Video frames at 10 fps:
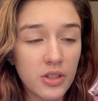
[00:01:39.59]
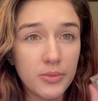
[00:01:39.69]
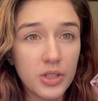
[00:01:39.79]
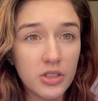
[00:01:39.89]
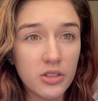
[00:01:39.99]

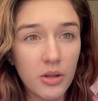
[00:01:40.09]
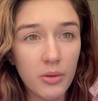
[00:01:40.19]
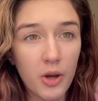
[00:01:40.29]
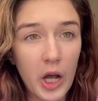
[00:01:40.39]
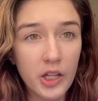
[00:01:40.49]
this
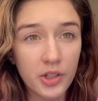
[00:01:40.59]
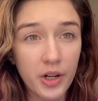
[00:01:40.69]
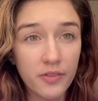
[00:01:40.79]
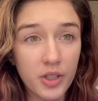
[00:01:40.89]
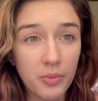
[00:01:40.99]

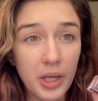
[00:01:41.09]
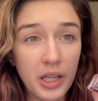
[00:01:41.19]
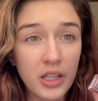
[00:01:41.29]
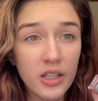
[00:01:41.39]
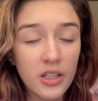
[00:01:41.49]
holographic
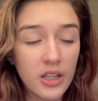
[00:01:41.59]
pink,